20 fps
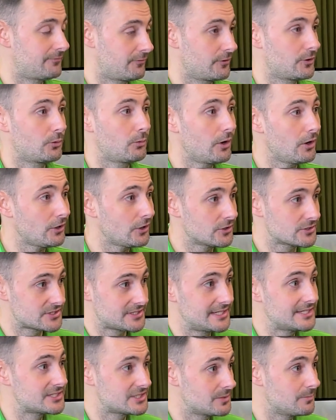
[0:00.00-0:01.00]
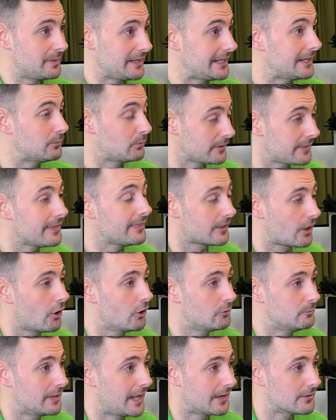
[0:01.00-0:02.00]
There's a large battery inside that
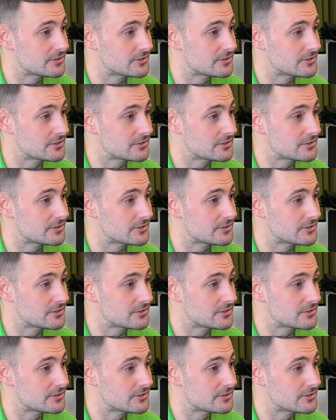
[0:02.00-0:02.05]
one.